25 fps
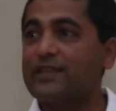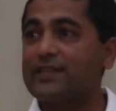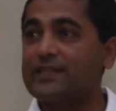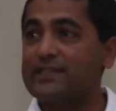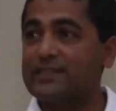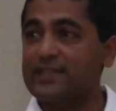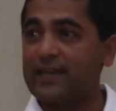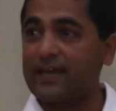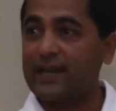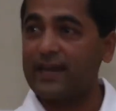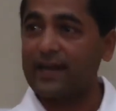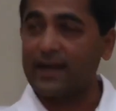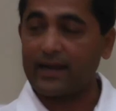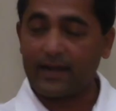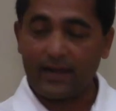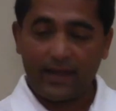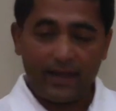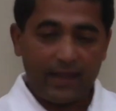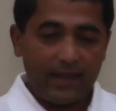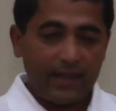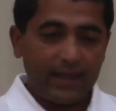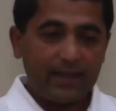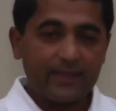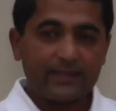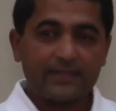the chariot.
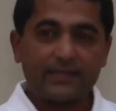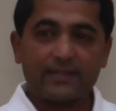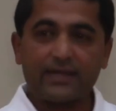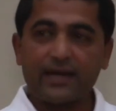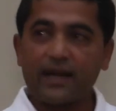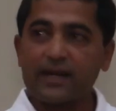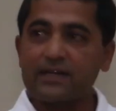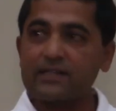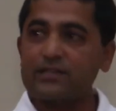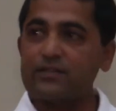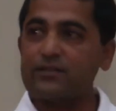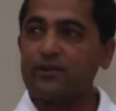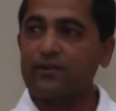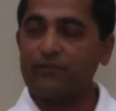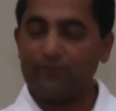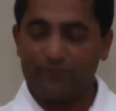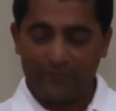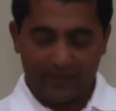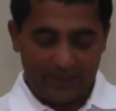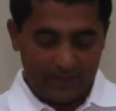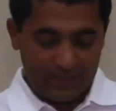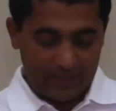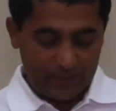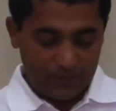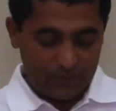He starts off
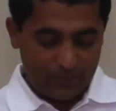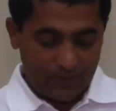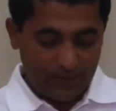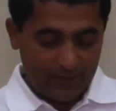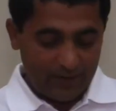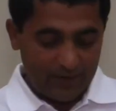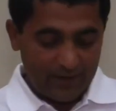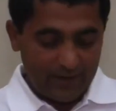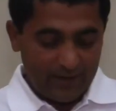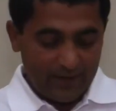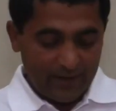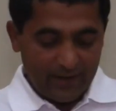with this one.